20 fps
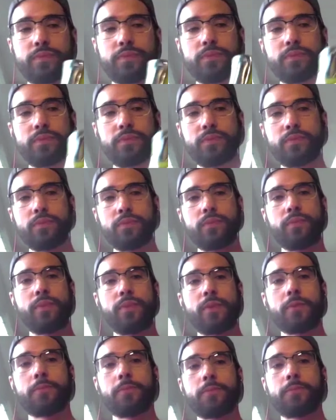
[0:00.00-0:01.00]

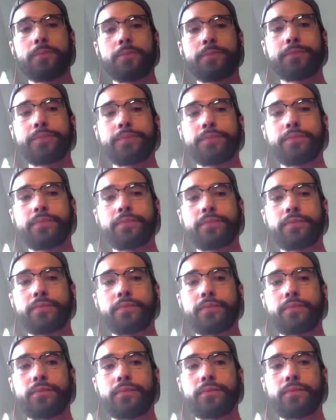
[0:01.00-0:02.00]

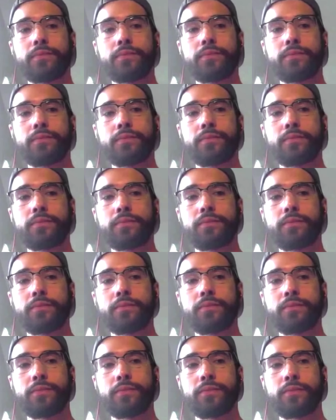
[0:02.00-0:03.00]

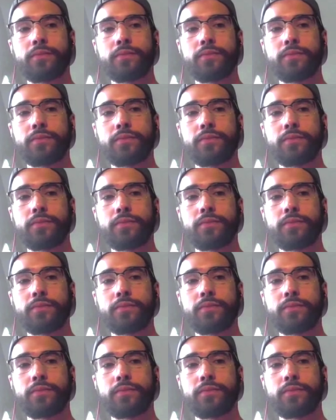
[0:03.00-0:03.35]
The person shown says nothing.